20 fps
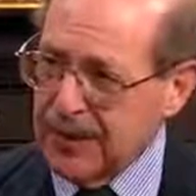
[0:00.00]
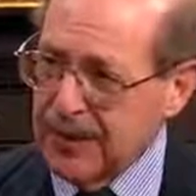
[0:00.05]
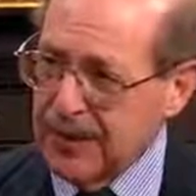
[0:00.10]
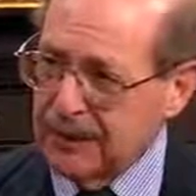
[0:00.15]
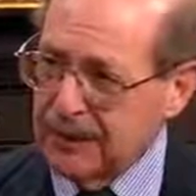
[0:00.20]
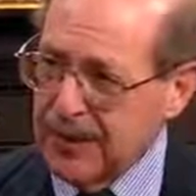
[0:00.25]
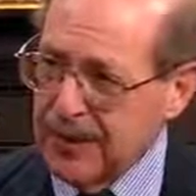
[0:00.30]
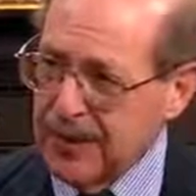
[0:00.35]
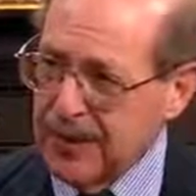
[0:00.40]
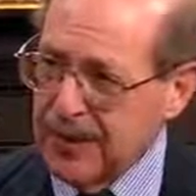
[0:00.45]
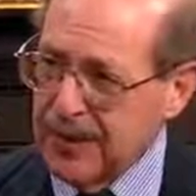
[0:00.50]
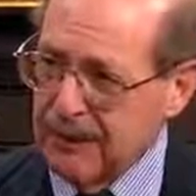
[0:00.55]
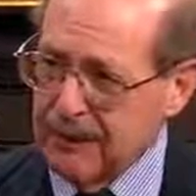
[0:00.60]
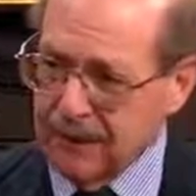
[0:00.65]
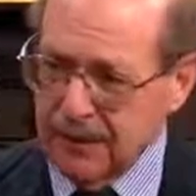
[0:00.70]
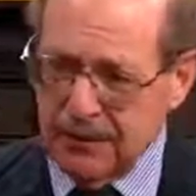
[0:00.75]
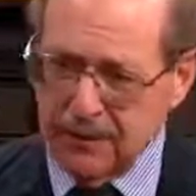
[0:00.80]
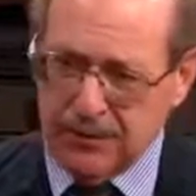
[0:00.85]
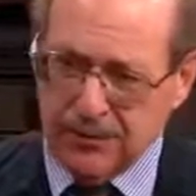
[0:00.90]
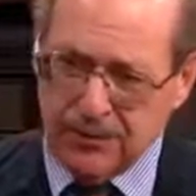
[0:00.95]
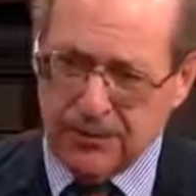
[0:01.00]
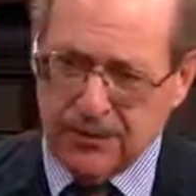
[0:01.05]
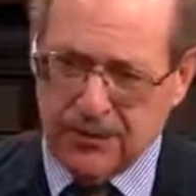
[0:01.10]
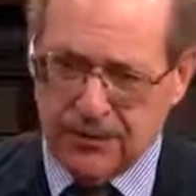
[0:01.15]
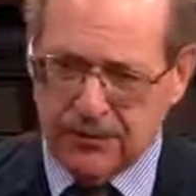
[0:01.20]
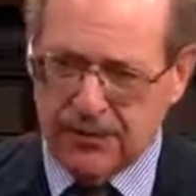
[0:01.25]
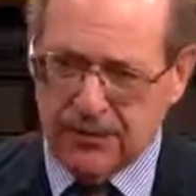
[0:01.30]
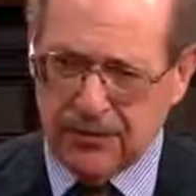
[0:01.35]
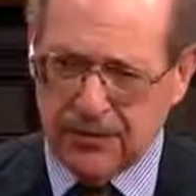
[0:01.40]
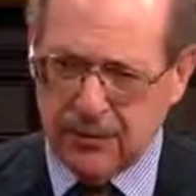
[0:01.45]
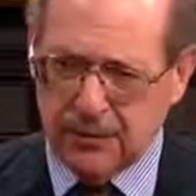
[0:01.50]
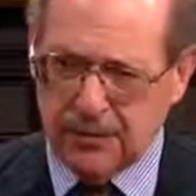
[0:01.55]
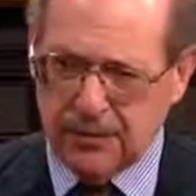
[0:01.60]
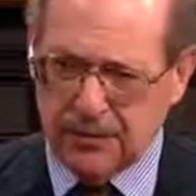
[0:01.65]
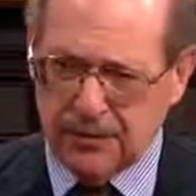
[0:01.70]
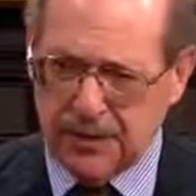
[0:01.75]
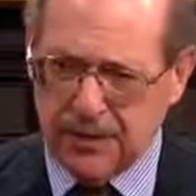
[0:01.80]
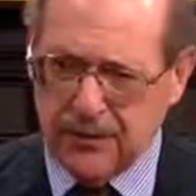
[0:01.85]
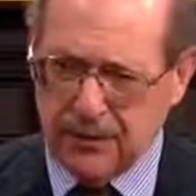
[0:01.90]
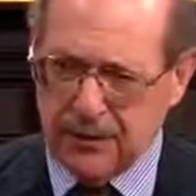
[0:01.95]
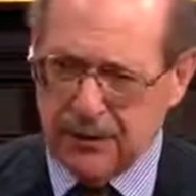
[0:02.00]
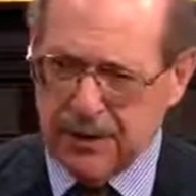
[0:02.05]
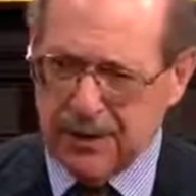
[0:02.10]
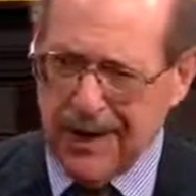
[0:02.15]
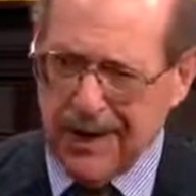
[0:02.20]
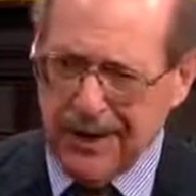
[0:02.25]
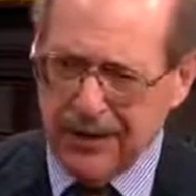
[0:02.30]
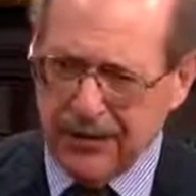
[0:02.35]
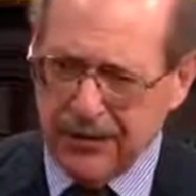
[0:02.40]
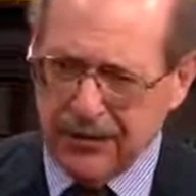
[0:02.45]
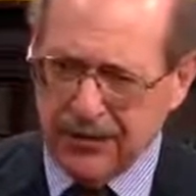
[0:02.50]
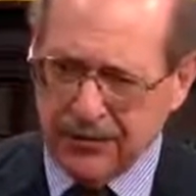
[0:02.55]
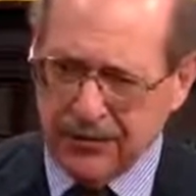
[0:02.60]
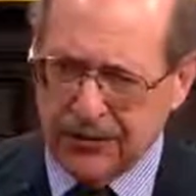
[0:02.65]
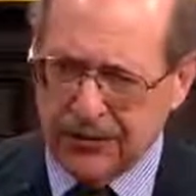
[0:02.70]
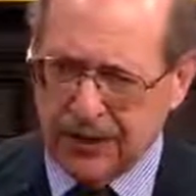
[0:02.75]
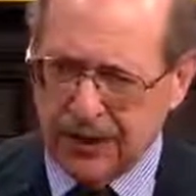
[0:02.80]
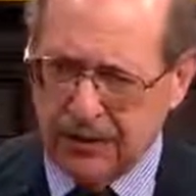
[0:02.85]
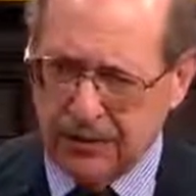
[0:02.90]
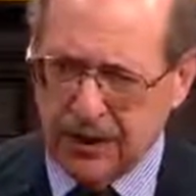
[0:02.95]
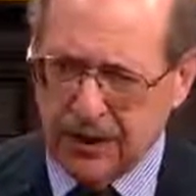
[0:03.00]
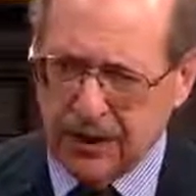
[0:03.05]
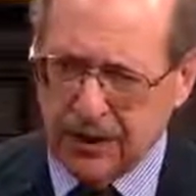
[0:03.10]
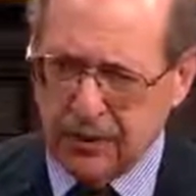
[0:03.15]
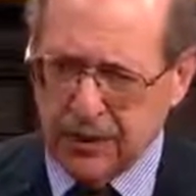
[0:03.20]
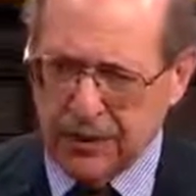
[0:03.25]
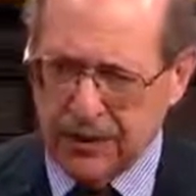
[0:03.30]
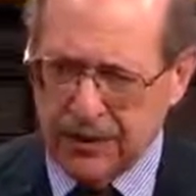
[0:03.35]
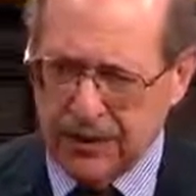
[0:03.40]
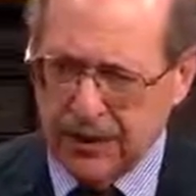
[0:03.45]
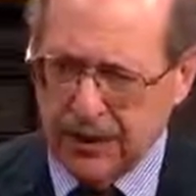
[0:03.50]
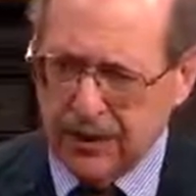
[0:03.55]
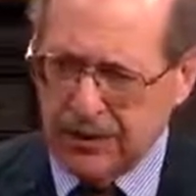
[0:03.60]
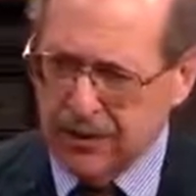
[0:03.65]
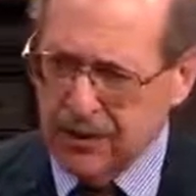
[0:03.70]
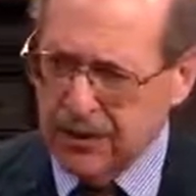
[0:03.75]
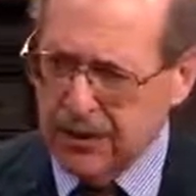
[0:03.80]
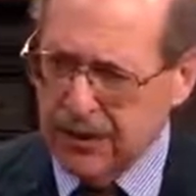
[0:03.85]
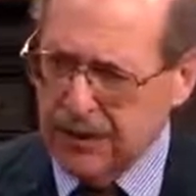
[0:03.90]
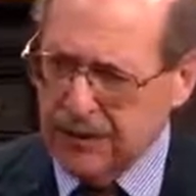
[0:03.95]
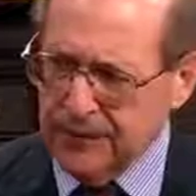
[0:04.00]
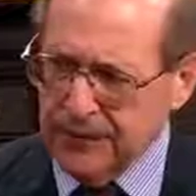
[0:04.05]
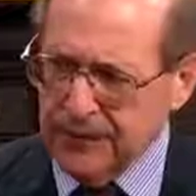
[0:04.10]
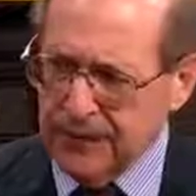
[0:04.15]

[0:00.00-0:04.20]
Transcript: And by, you assume either guidance or dumb luck, one or the other,